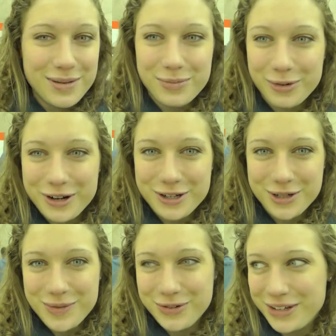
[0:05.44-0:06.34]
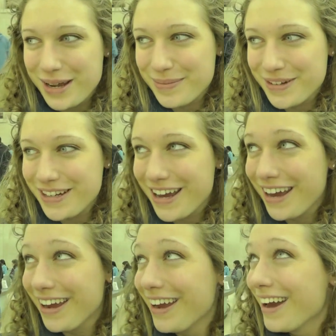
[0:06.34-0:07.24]
the British Museum
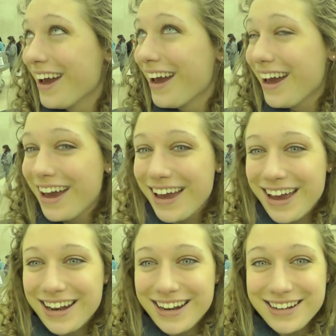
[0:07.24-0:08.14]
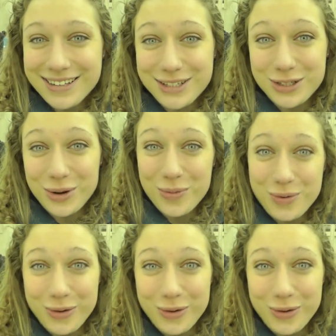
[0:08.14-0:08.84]
today, and it is so